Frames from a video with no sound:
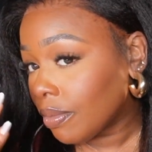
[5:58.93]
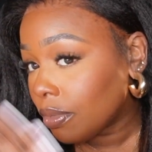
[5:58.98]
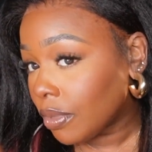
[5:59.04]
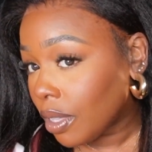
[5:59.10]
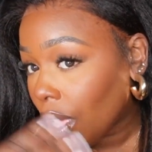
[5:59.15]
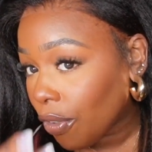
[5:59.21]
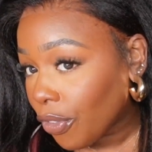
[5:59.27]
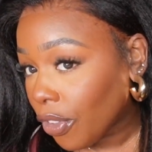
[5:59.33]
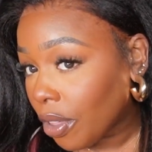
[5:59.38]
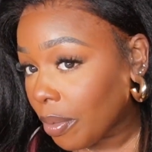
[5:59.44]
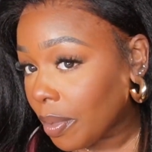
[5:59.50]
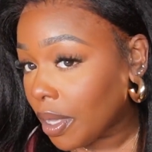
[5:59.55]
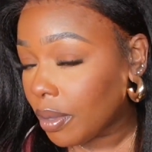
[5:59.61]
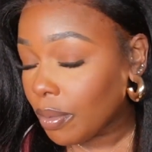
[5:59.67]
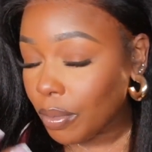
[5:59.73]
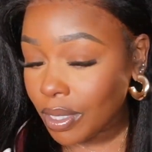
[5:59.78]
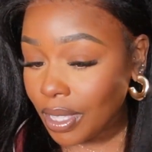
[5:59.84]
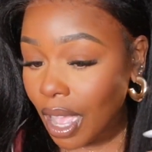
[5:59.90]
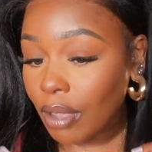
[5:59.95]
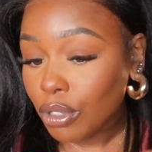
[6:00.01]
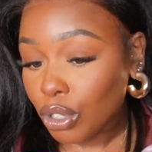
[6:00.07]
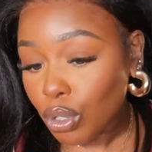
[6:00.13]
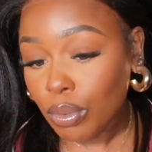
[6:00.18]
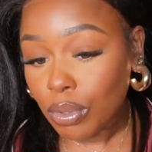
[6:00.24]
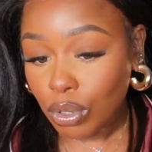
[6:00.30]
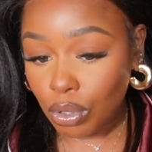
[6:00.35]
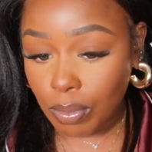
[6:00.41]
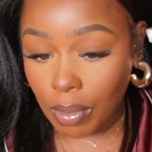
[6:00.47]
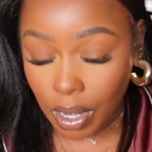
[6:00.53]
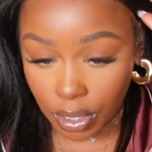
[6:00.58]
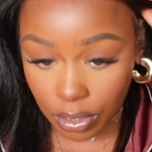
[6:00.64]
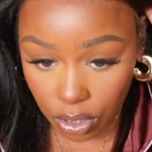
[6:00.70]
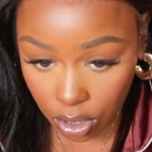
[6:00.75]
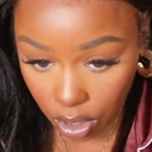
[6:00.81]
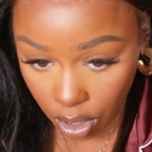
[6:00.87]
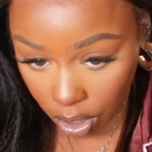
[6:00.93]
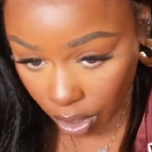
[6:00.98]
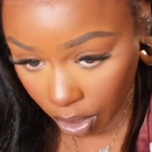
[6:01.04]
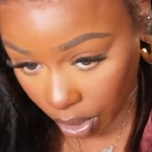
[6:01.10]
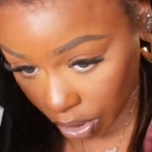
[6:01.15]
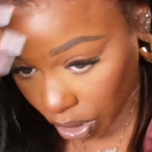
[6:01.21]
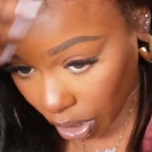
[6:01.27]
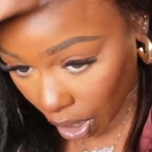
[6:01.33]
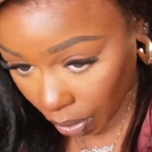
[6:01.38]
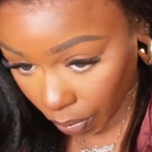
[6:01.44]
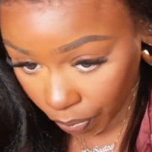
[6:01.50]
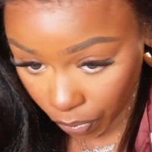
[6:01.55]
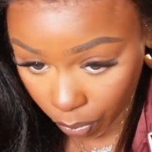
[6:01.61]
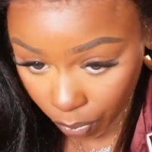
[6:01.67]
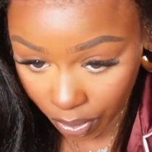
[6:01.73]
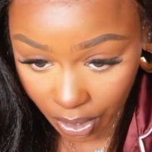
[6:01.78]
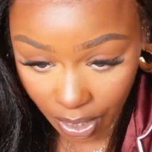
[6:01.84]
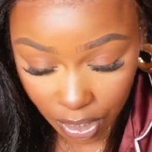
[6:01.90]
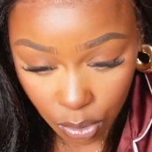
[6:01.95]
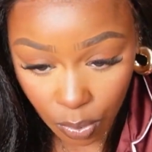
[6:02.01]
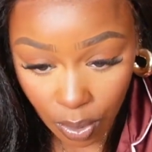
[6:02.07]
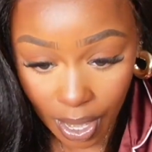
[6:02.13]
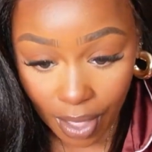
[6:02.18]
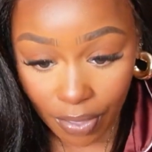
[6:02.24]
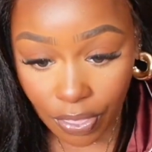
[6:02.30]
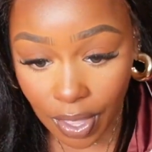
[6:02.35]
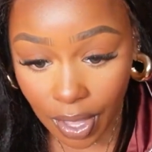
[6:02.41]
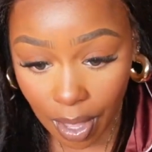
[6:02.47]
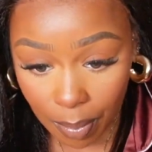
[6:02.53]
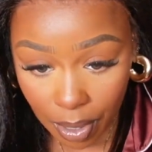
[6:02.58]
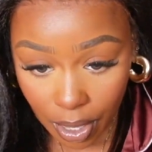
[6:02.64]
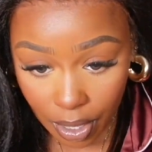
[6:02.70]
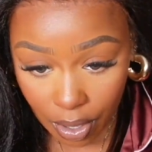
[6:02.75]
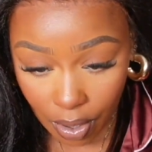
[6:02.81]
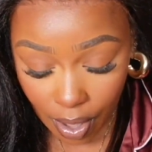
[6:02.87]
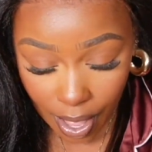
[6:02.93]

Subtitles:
Y'all feel me? Without doing too much. So with this one, I think I'm gonna go